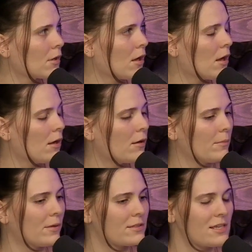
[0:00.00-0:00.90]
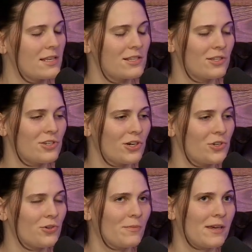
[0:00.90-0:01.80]
It says the
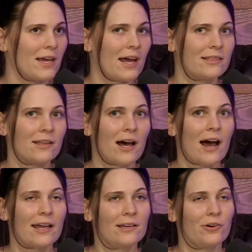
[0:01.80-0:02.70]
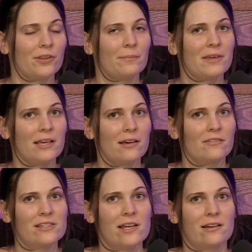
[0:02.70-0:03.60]
church will be at the height or the peak
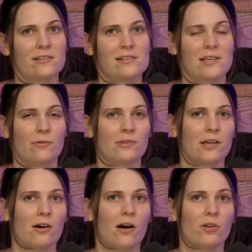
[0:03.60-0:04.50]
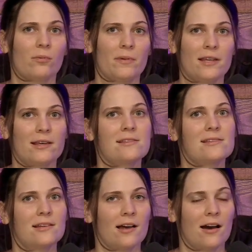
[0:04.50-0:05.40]
of its heresy when they call
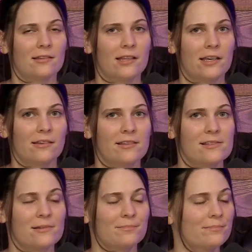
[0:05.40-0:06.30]
obedience to God legalism.